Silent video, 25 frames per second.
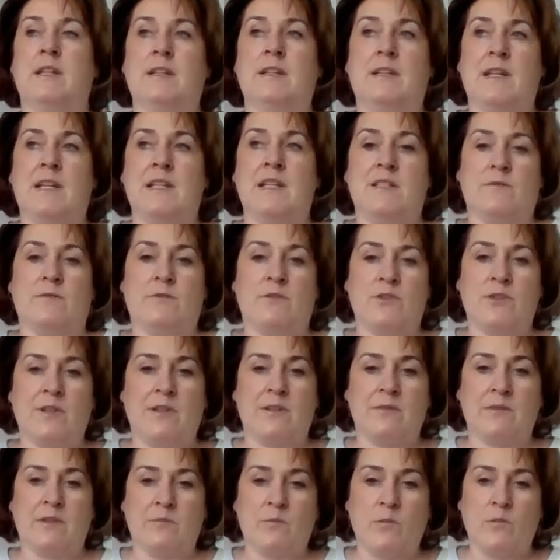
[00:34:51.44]
In case of
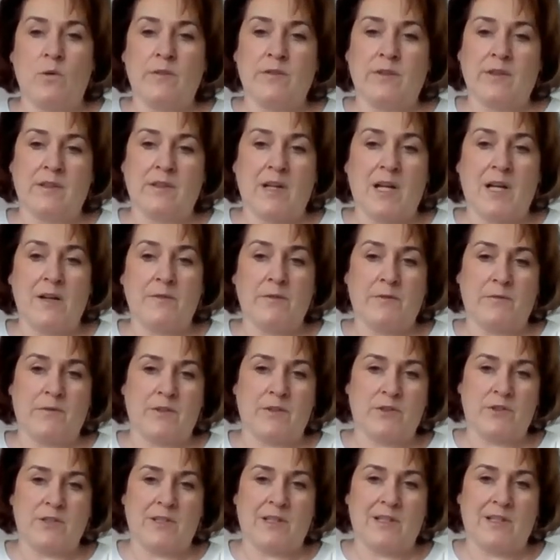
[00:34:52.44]
children, more than half of
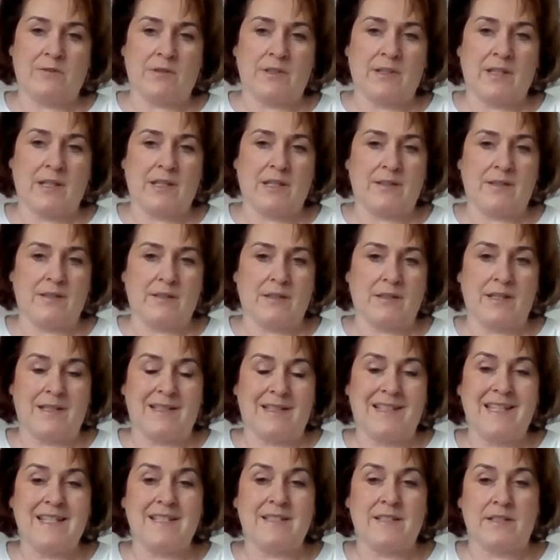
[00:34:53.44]
the children had
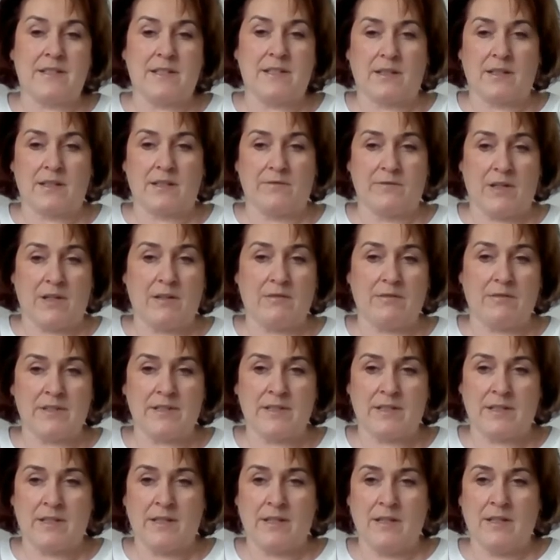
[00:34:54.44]
at least a second
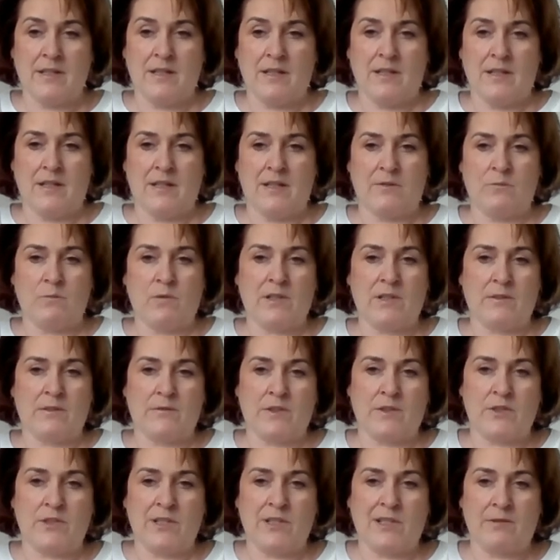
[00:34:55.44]
virus, and one of
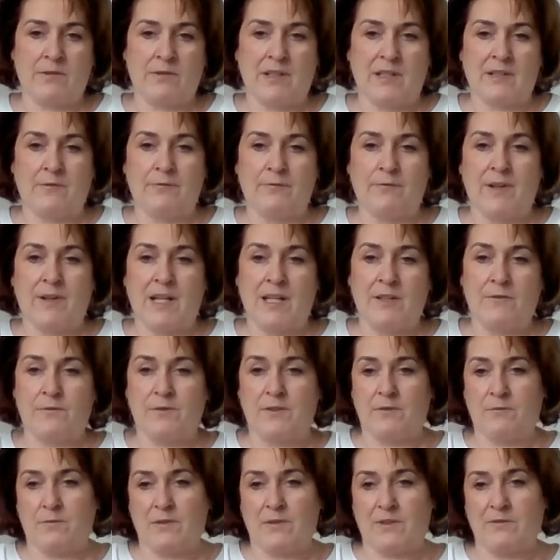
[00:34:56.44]
the children had five
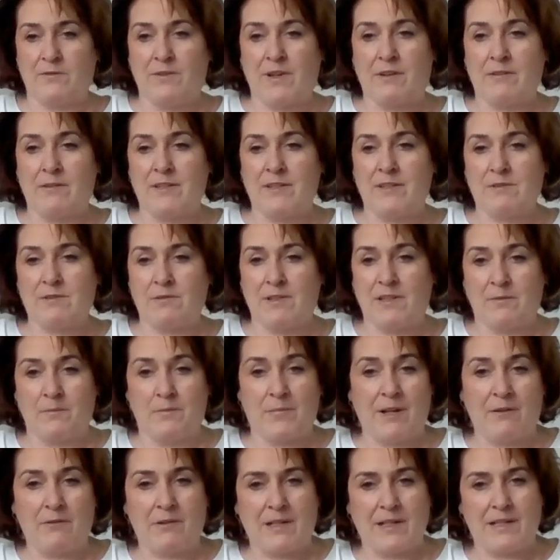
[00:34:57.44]
different viral strains
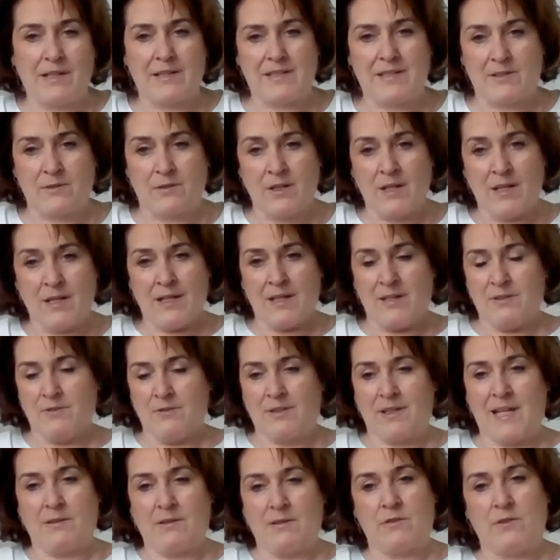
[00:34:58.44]
in parallel. So
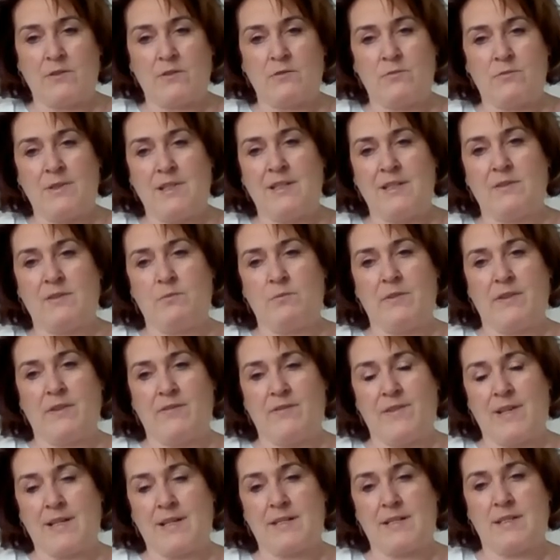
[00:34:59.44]
you cannot treat with
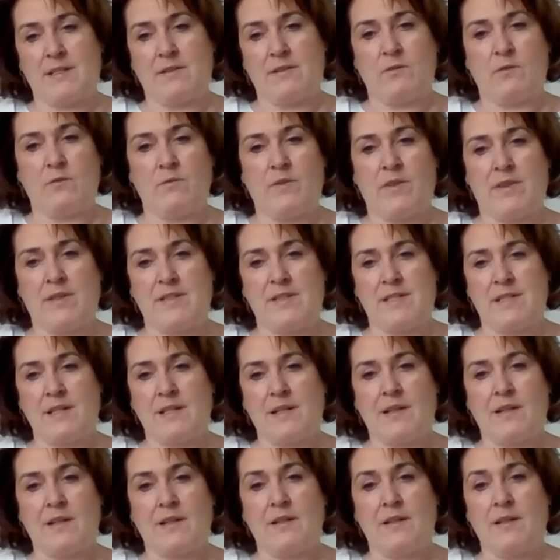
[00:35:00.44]
a vaccine or with a
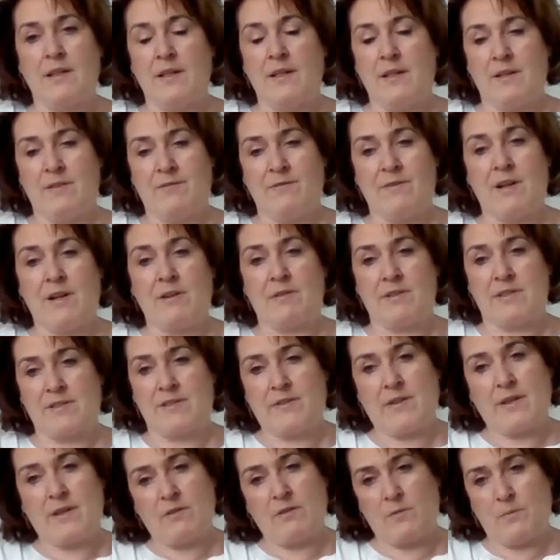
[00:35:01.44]
single
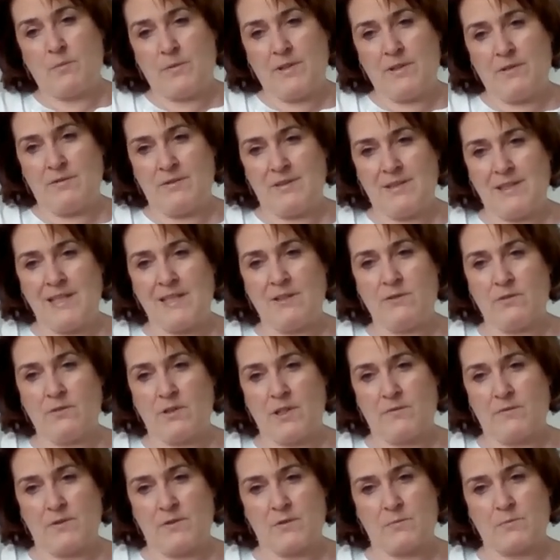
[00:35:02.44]
virus therapy, you need to
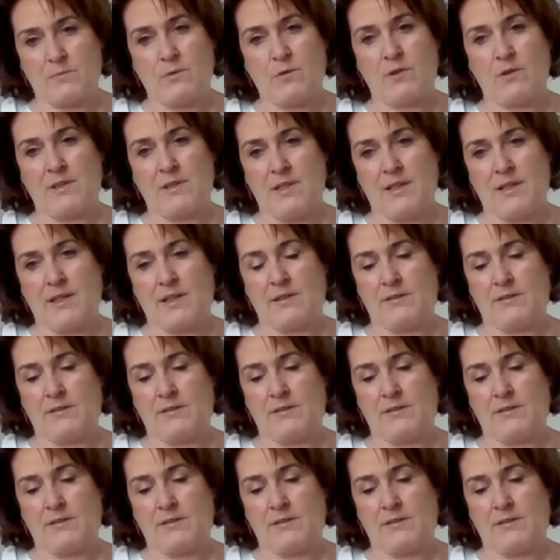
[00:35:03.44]
have this broadly